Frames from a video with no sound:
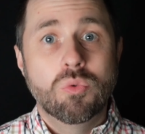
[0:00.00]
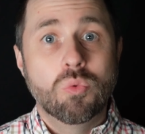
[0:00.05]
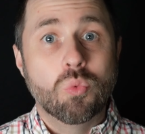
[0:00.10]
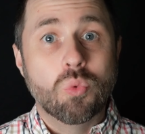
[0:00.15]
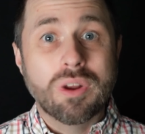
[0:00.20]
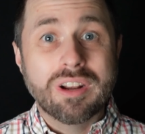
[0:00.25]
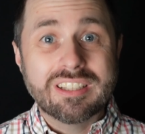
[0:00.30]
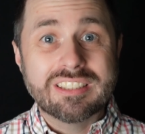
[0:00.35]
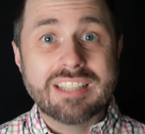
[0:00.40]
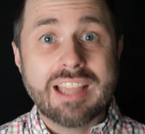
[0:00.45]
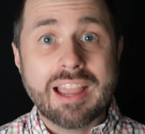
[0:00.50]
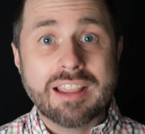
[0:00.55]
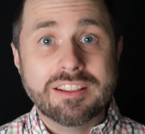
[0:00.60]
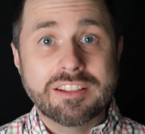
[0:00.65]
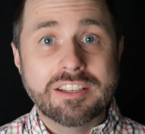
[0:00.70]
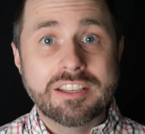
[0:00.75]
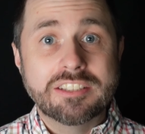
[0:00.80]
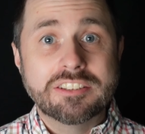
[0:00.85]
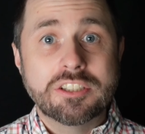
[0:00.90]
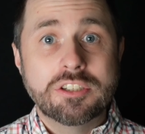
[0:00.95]
What
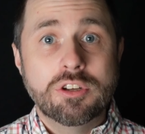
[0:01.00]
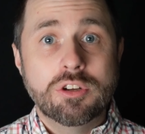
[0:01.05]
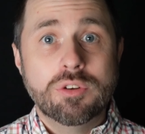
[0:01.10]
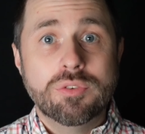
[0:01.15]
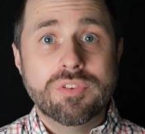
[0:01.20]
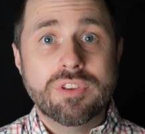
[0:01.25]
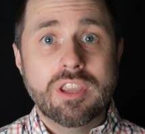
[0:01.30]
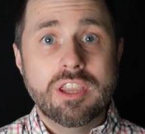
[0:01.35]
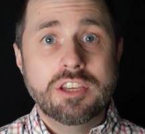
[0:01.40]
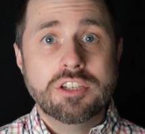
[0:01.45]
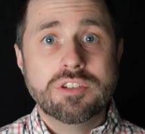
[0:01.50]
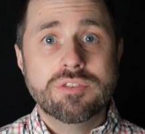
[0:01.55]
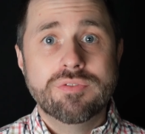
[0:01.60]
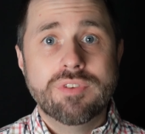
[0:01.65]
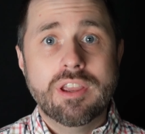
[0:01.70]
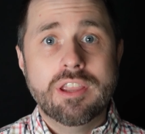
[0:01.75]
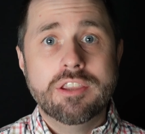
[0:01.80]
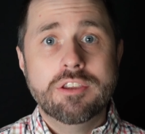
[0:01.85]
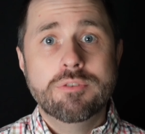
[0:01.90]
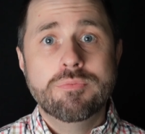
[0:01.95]
exactly is a notification
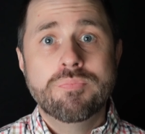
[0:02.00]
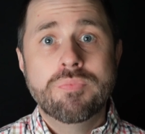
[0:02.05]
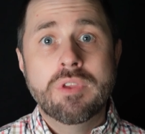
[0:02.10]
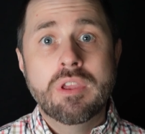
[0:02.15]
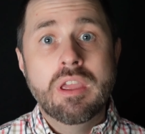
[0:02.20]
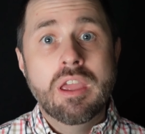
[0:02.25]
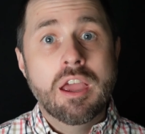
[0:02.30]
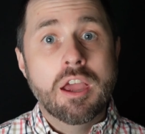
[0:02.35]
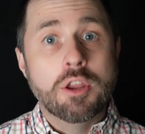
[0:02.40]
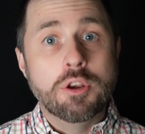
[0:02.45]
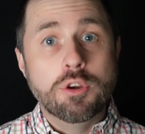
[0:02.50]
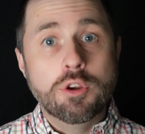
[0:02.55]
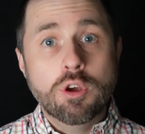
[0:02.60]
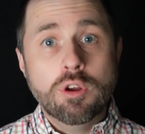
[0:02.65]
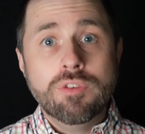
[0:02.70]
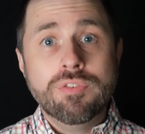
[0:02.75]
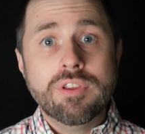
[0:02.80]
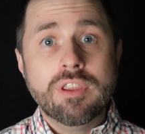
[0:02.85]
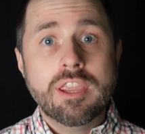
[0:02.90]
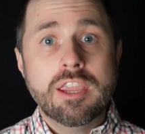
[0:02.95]
value? A
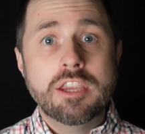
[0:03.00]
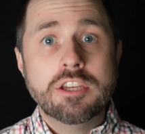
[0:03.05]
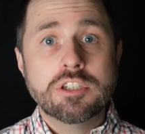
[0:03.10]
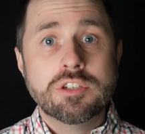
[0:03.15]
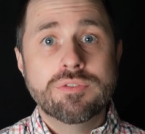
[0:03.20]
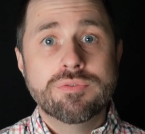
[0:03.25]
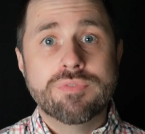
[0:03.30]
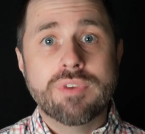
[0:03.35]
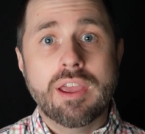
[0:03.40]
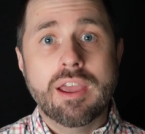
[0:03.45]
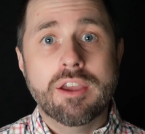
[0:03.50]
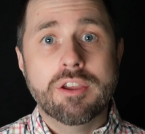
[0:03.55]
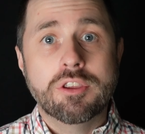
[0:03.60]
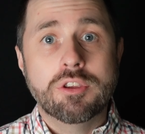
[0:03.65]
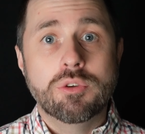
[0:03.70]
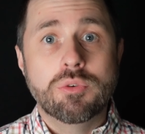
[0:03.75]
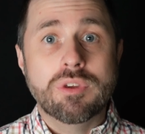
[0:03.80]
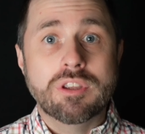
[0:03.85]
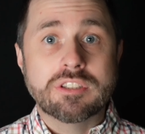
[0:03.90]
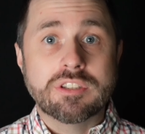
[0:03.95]
notification
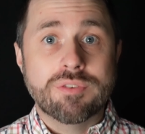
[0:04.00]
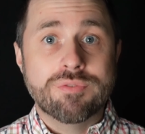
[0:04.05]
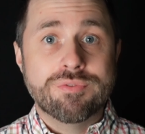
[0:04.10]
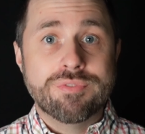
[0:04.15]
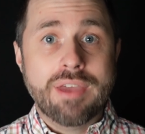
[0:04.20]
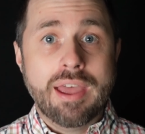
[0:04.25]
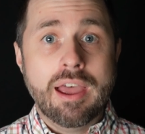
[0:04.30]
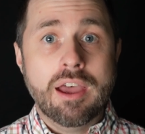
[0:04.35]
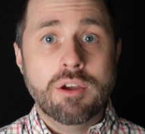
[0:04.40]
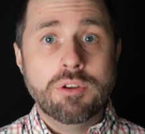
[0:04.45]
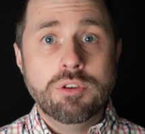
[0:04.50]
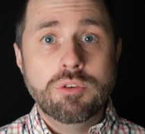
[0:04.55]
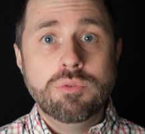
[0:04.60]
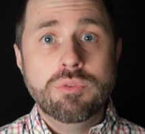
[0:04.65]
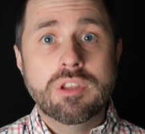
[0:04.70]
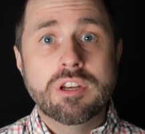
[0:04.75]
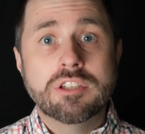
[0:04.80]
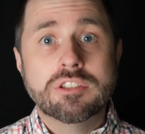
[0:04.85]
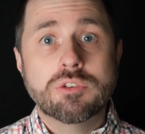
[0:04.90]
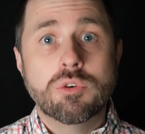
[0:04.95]
value is a value
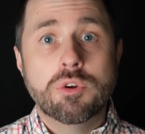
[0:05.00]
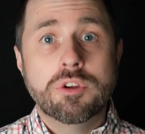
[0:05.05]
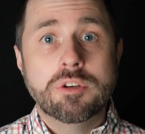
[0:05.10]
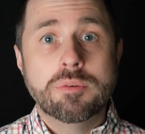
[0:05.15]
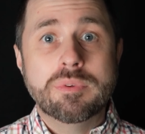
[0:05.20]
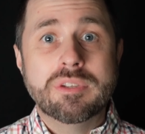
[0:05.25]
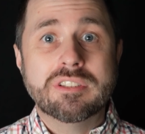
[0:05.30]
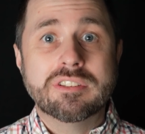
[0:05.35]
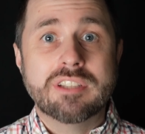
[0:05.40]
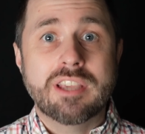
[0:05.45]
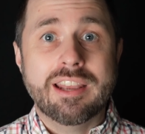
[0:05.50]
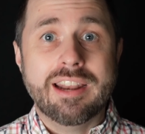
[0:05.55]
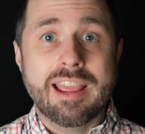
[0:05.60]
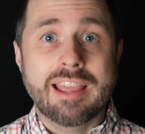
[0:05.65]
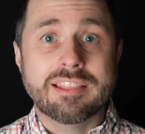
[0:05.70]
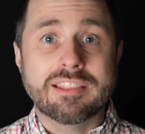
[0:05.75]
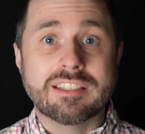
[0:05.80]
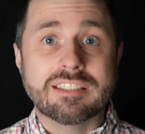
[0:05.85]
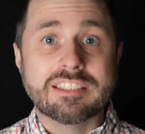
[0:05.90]
that is going to be set at the